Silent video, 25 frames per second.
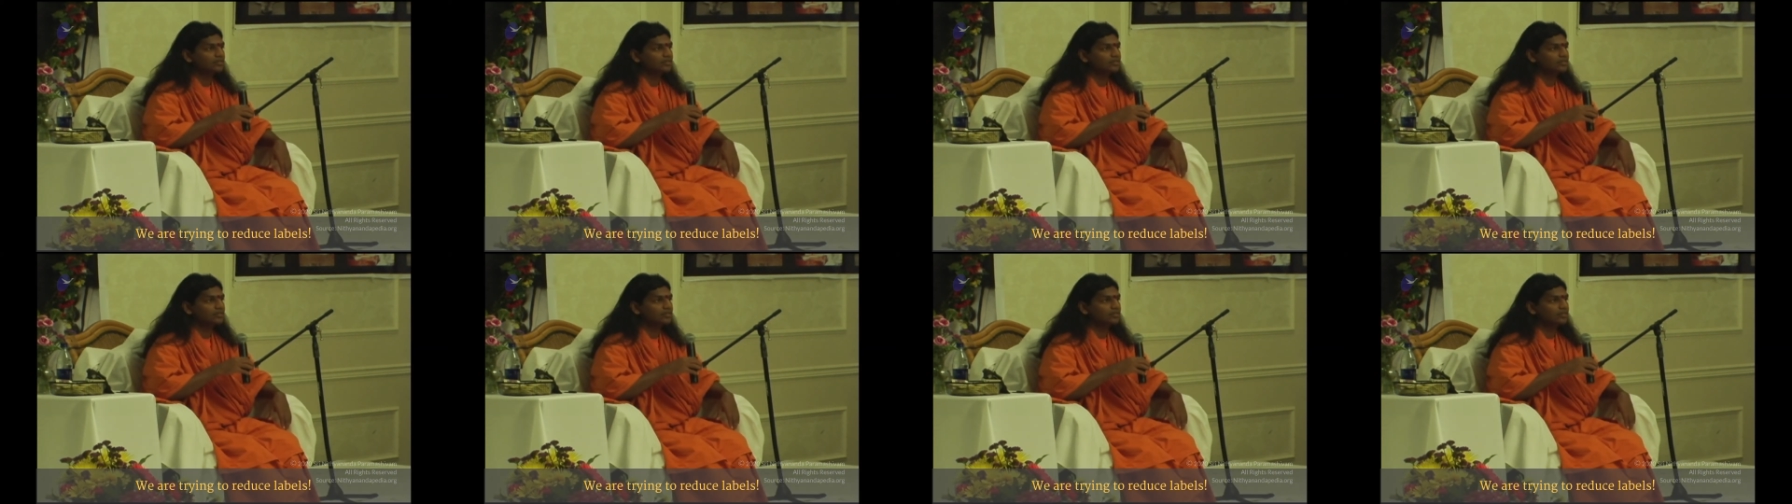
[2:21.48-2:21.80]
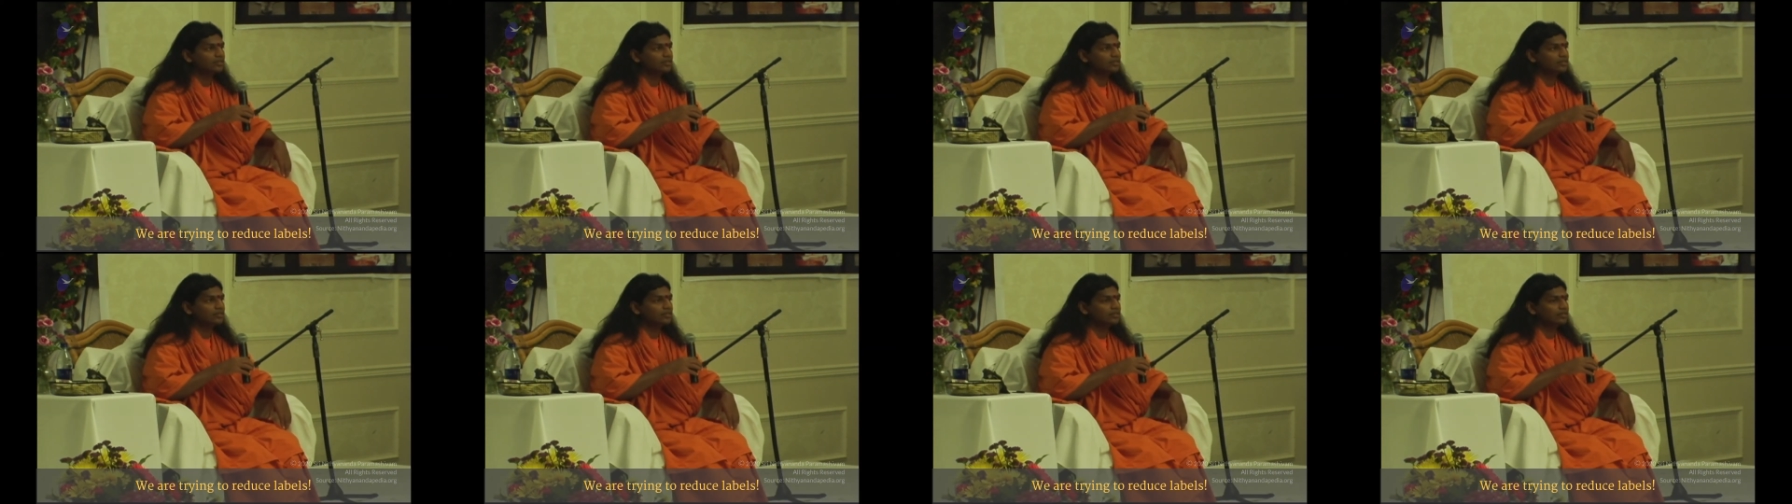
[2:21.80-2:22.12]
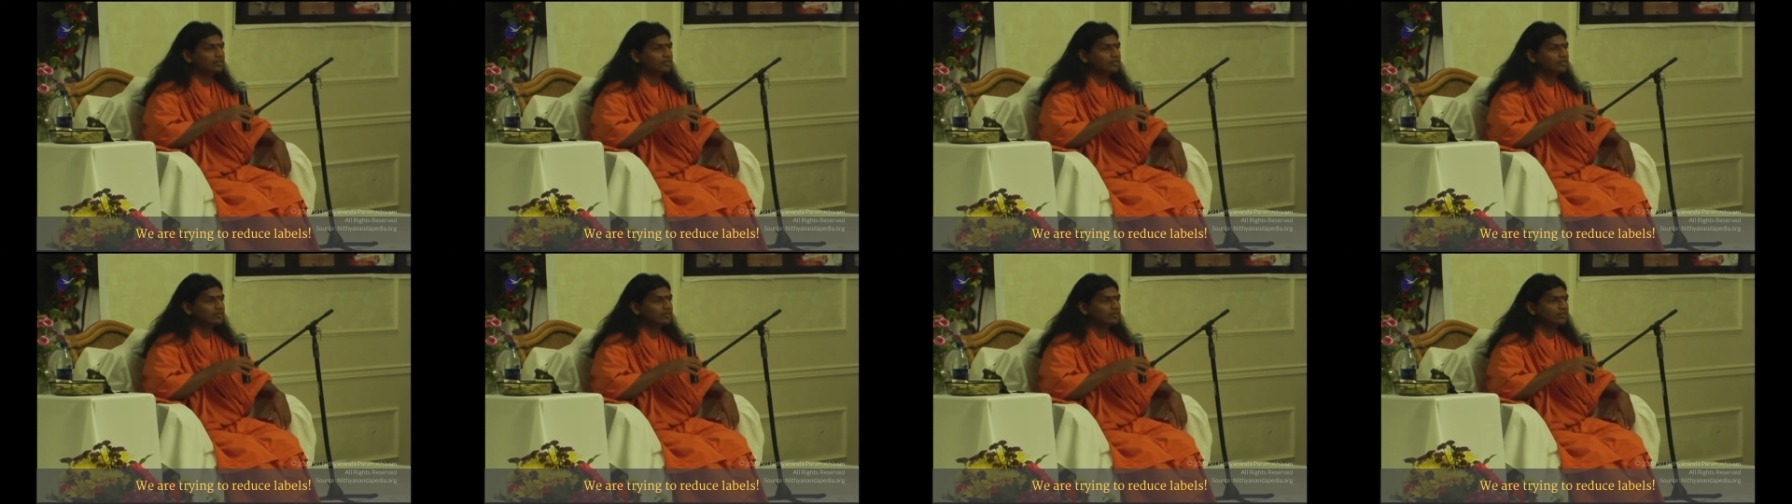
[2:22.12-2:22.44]
We're trying
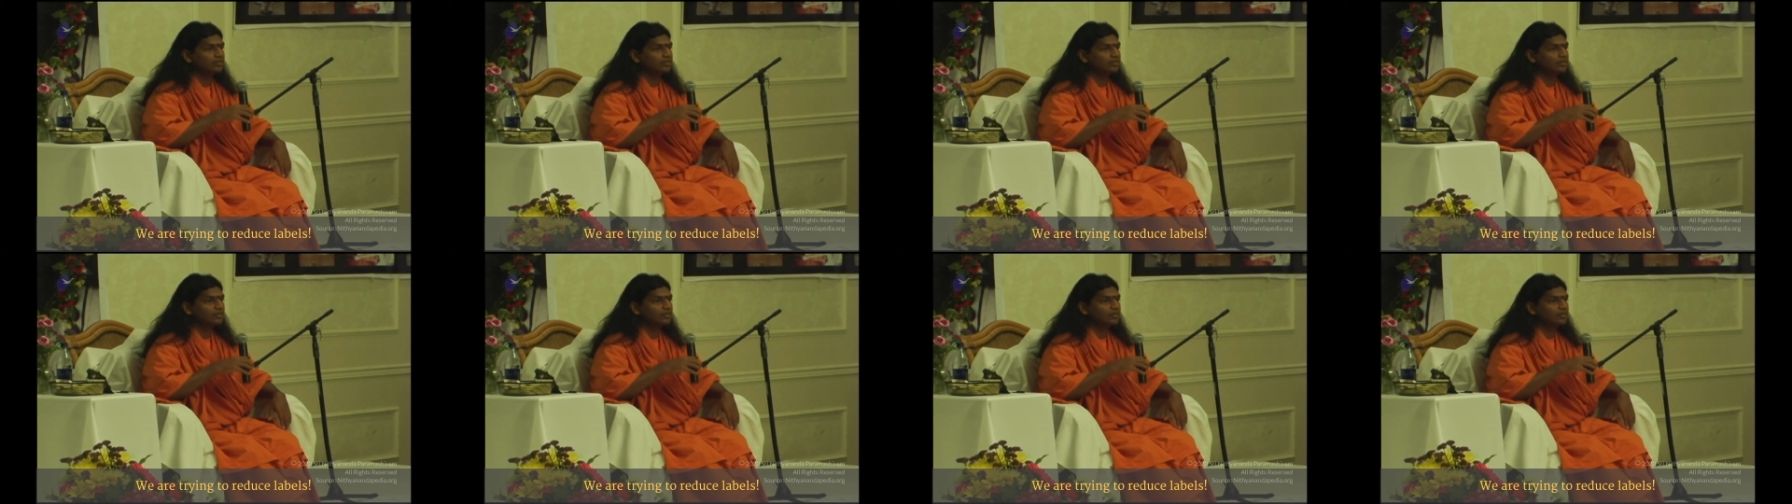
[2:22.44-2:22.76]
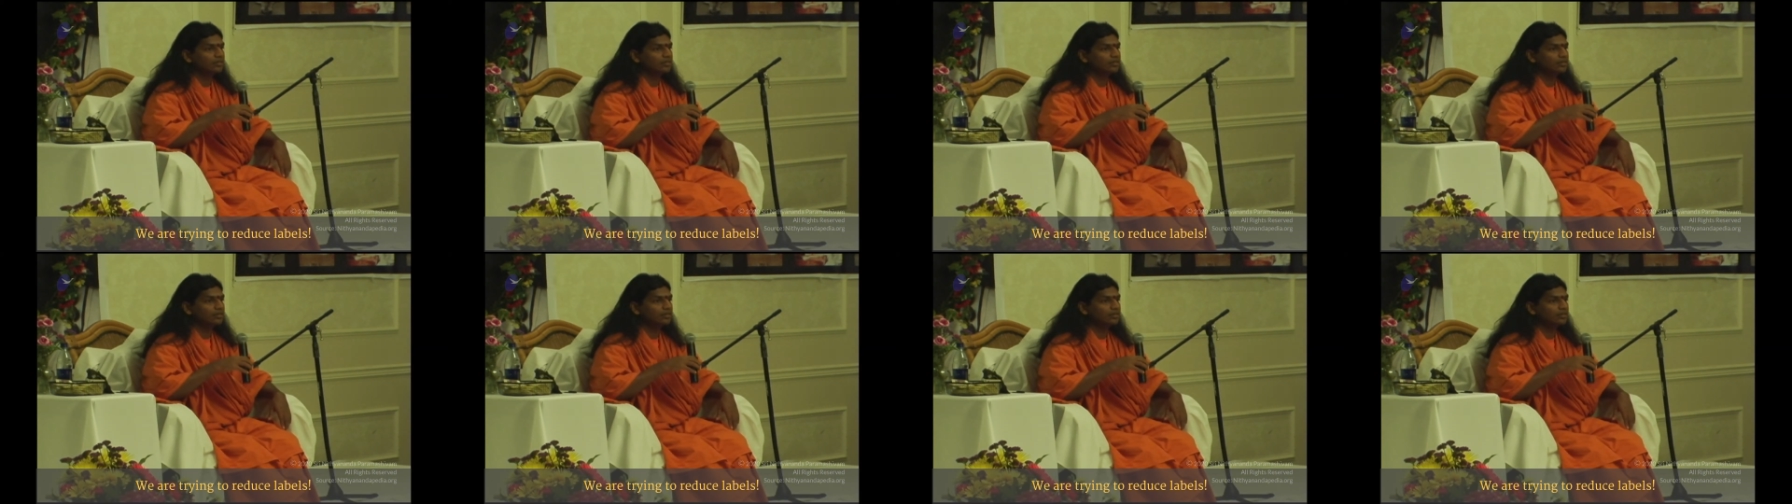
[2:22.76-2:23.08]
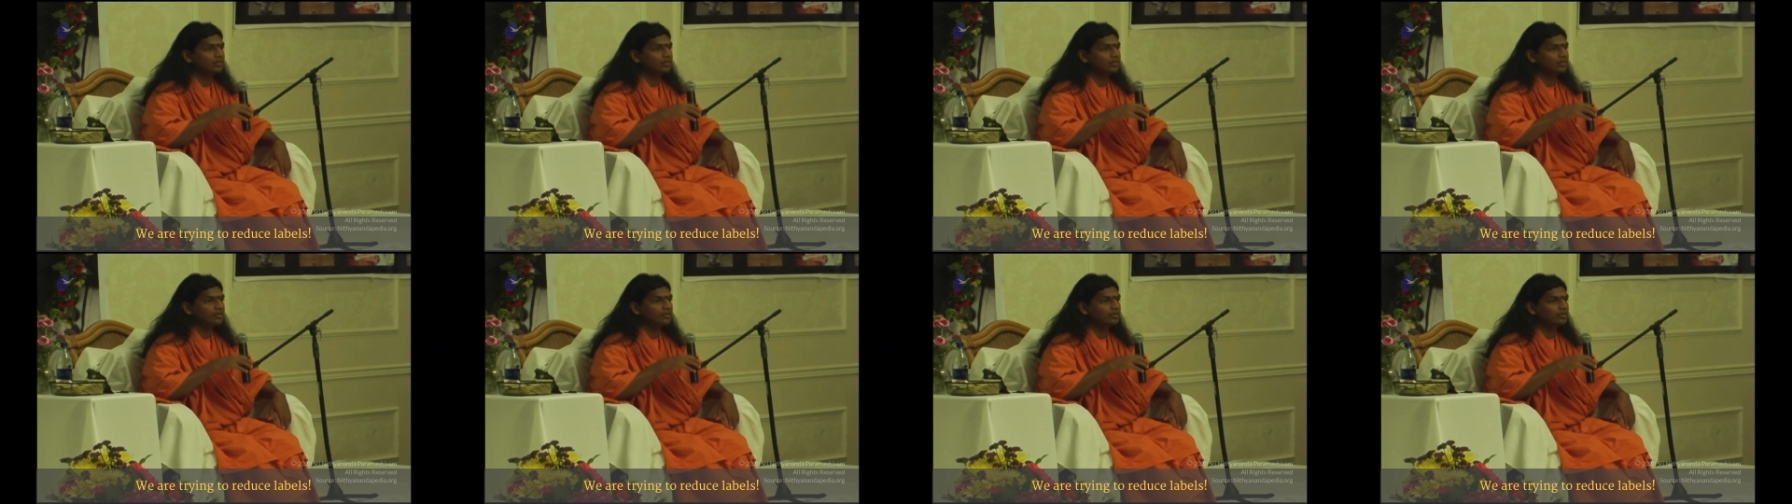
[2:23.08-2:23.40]
to reduce the
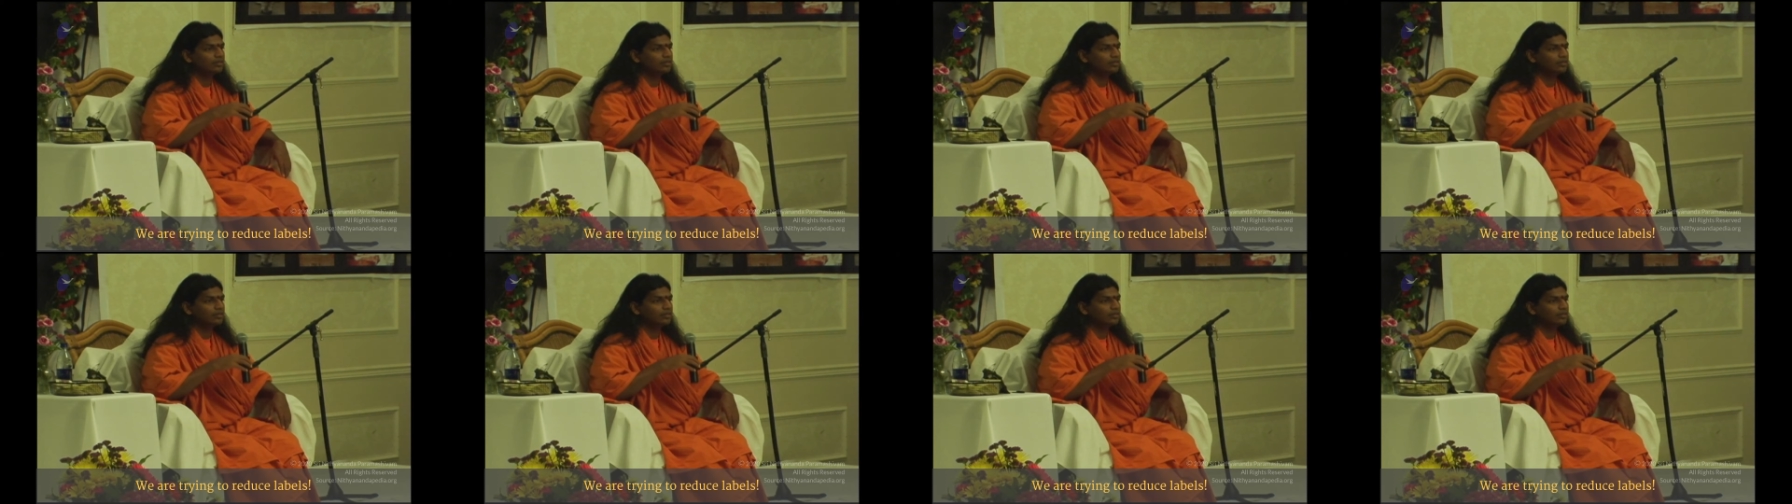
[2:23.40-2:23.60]
labels.